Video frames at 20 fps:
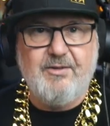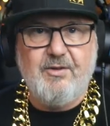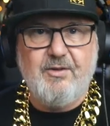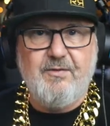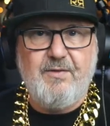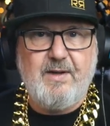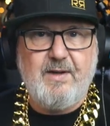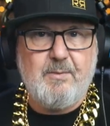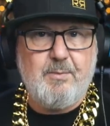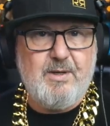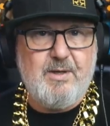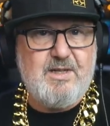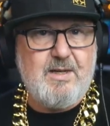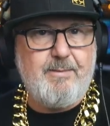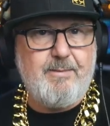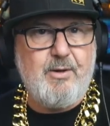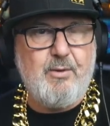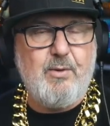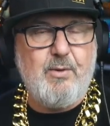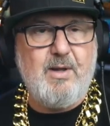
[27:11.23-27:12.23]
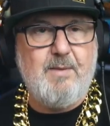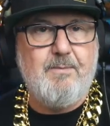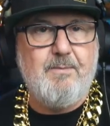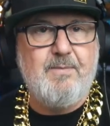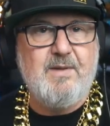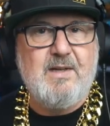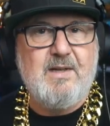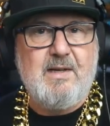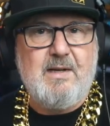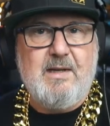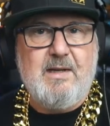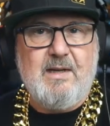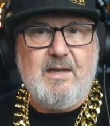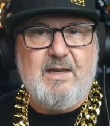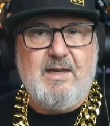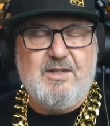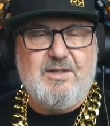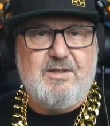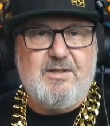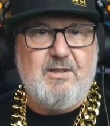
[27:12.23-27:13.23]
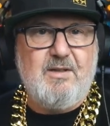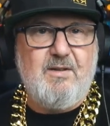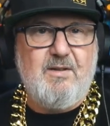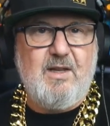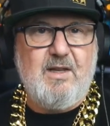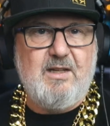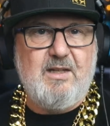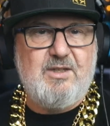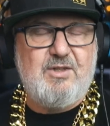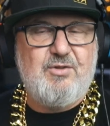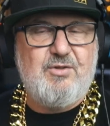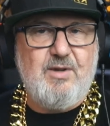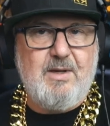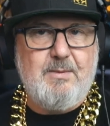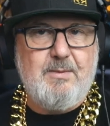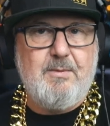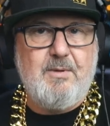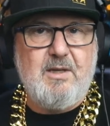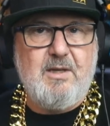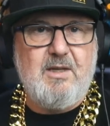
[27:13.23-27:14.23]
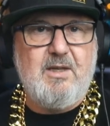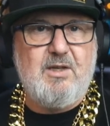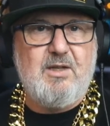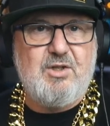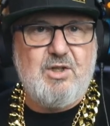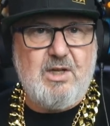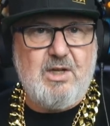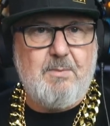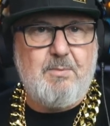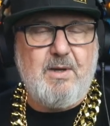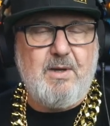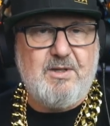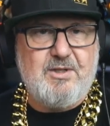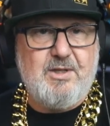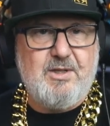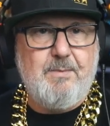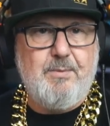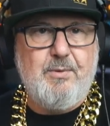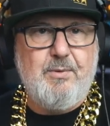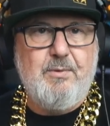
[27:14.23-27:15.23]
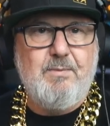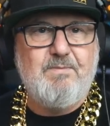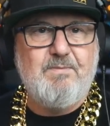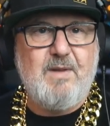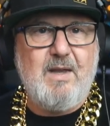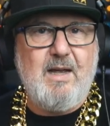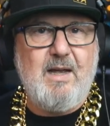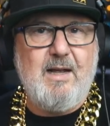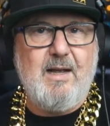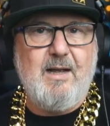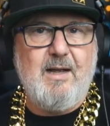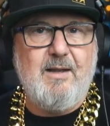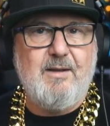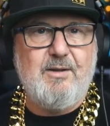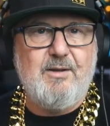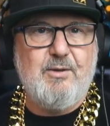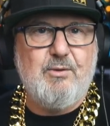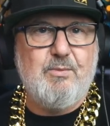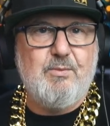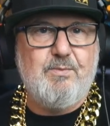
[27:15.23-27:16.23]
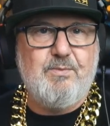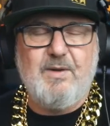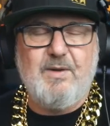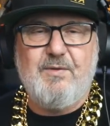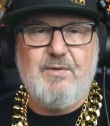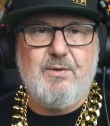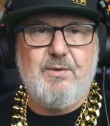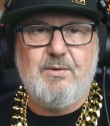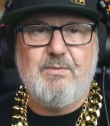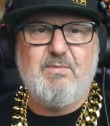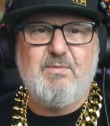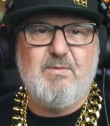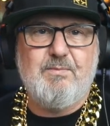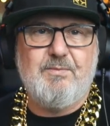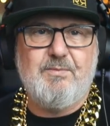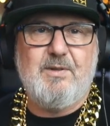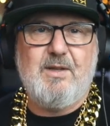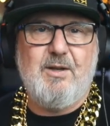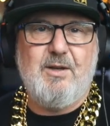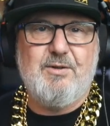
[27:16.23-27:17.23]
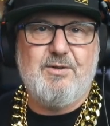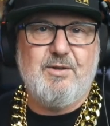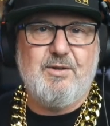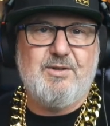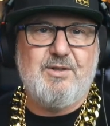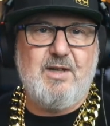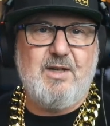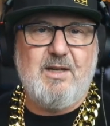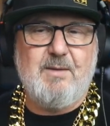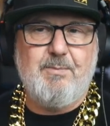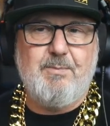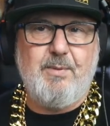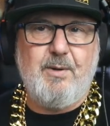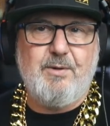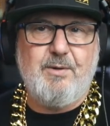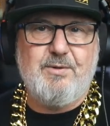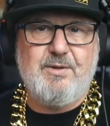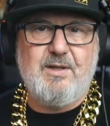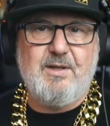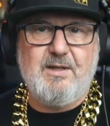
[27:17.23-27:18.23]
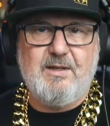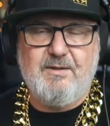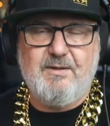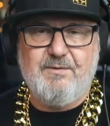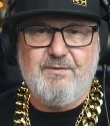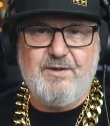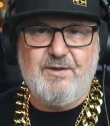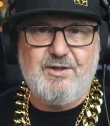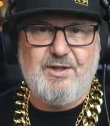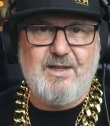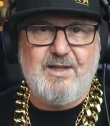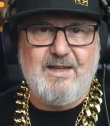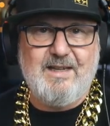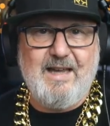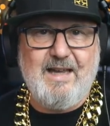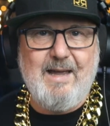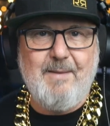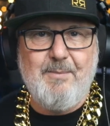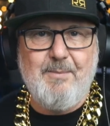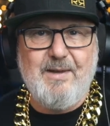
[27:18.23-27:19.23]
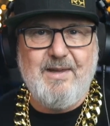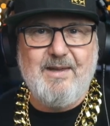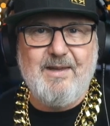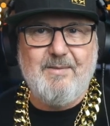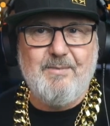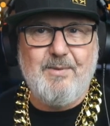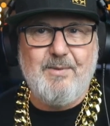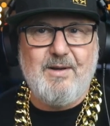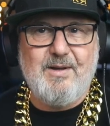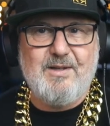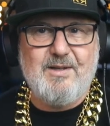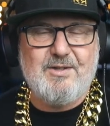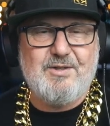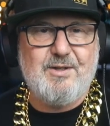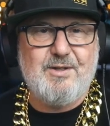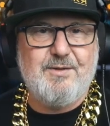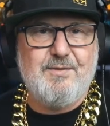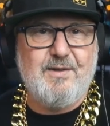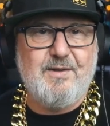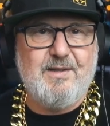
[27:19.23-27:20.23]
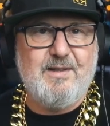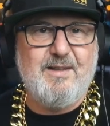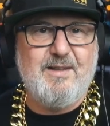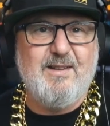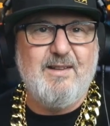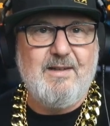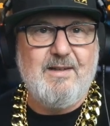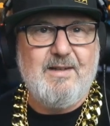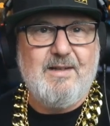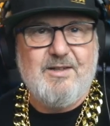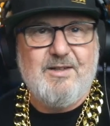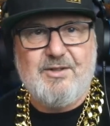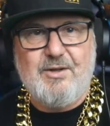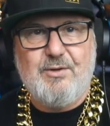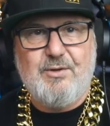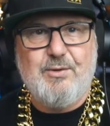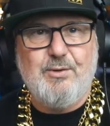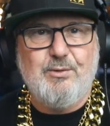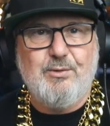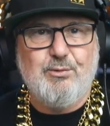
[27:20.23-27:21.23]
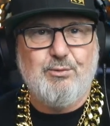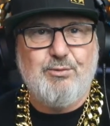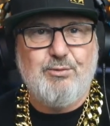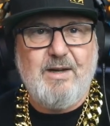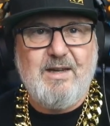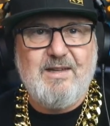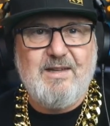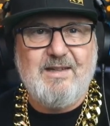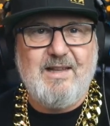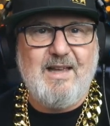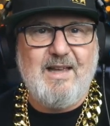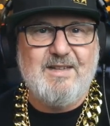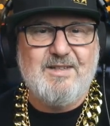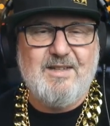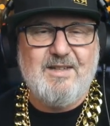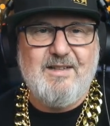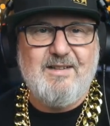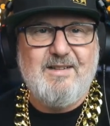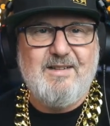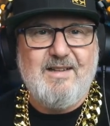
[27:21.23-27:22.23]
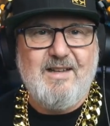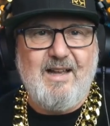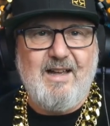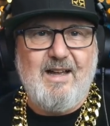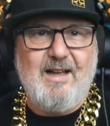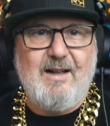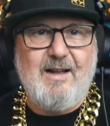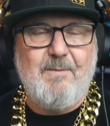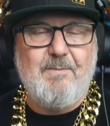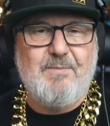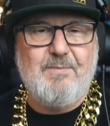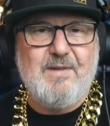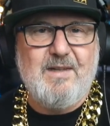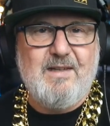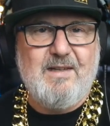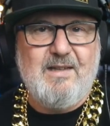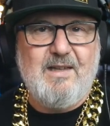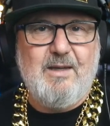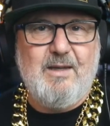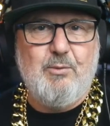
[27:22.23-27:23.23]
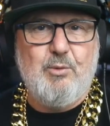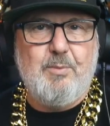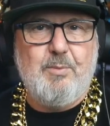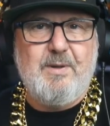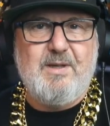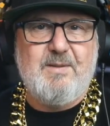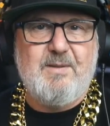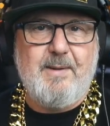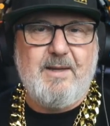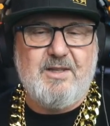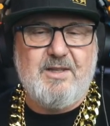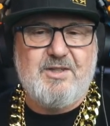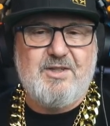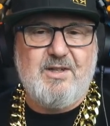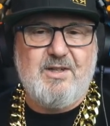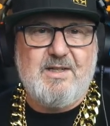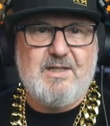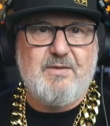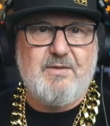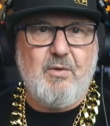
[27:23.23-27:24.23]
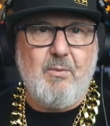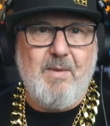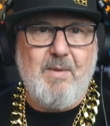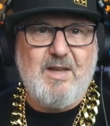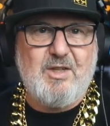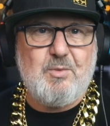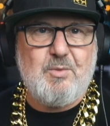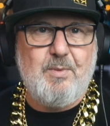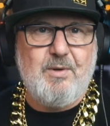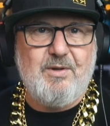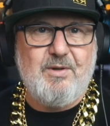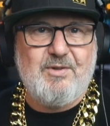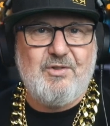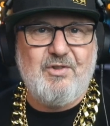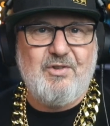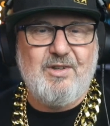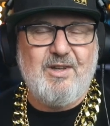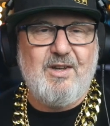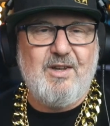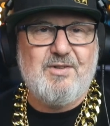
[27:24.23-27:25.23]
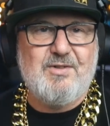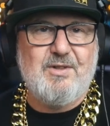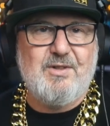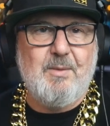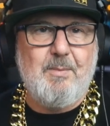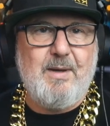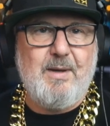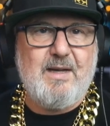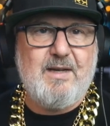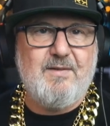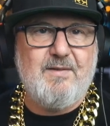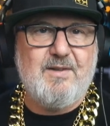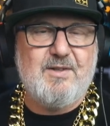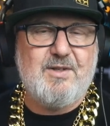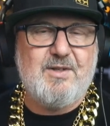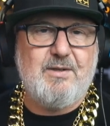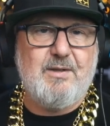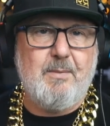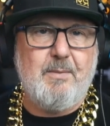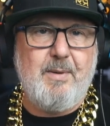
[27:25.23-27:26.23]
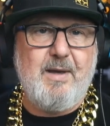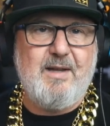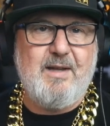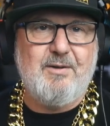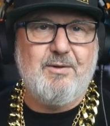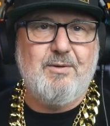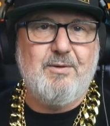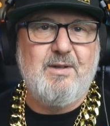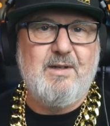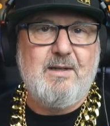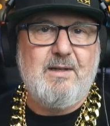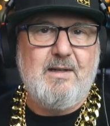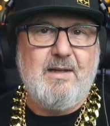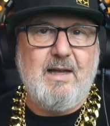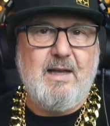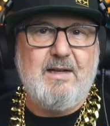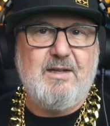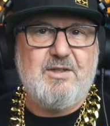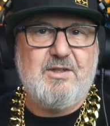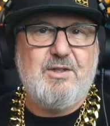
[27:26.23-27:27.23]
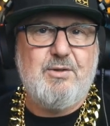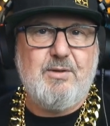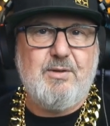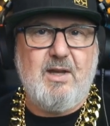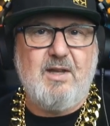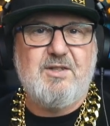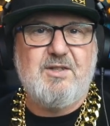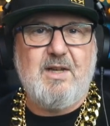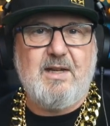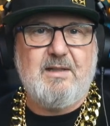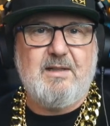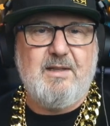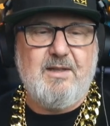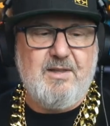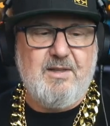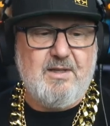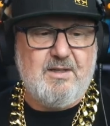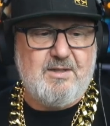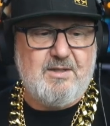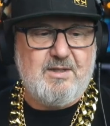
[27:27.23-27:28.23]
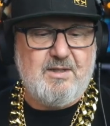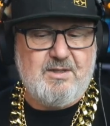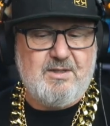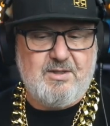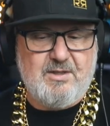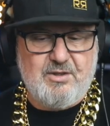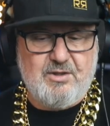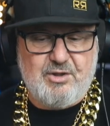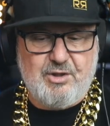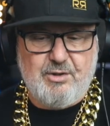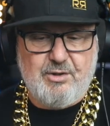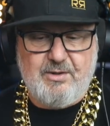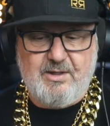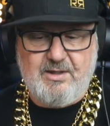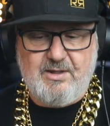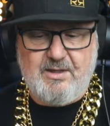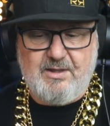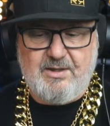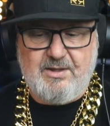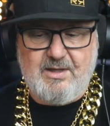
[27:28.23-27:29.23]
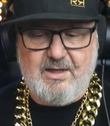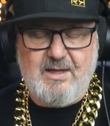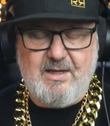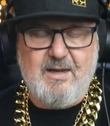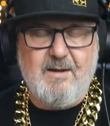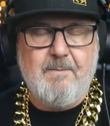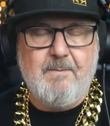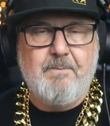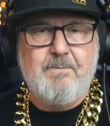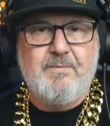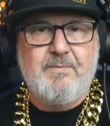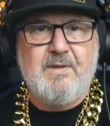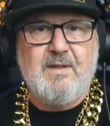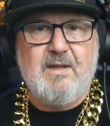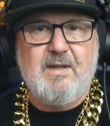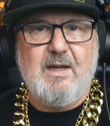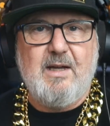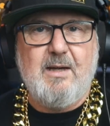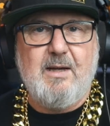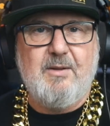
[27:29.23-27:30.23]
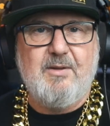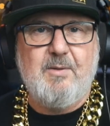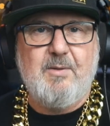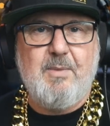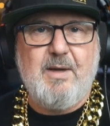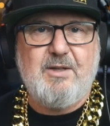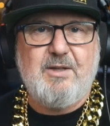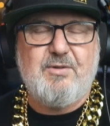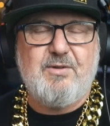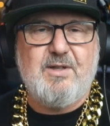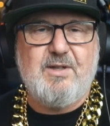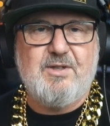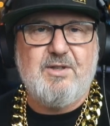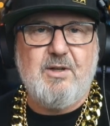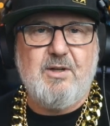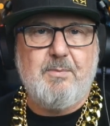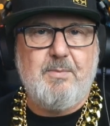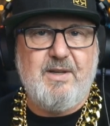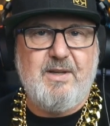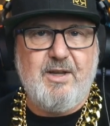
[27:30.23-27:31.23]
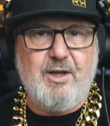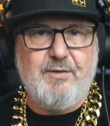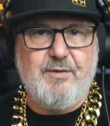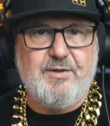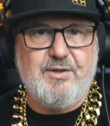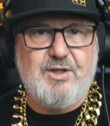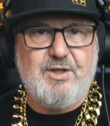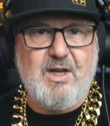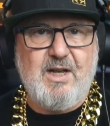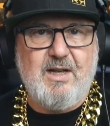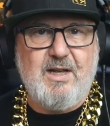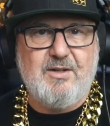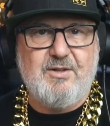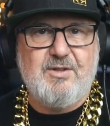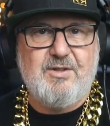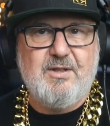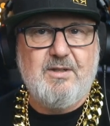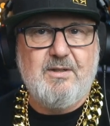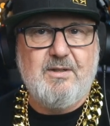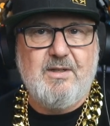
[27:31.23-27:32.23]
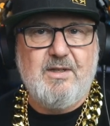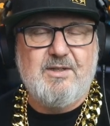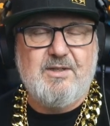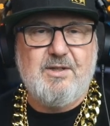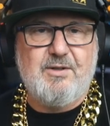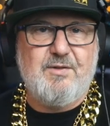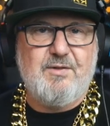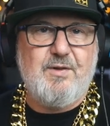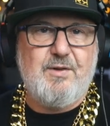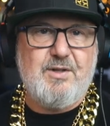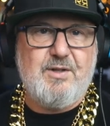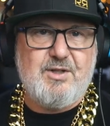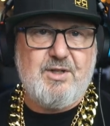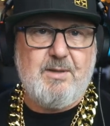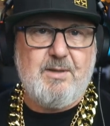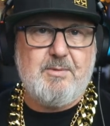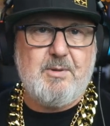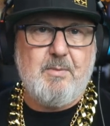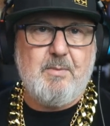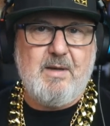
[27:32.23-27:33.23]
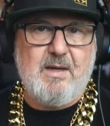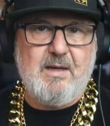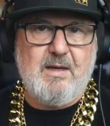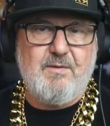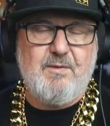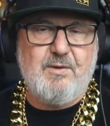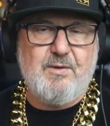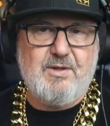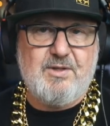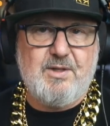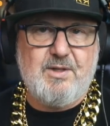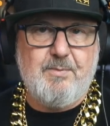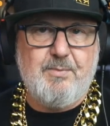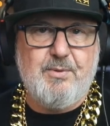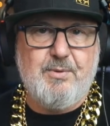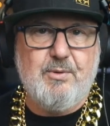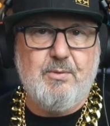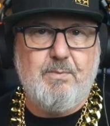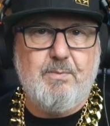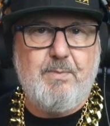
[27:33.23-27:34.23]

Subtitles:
In fact, PWM is extremely cheap and simple. If you go to, say, boating, fishing, camping, and buy yourself a little so-called regulator, it will be about the size of a matchbox and goes on the back of the solar panel, and it's doing exactly this. It's ensuring that the battery is not being overcharged. So it's very cheap to make, very simple.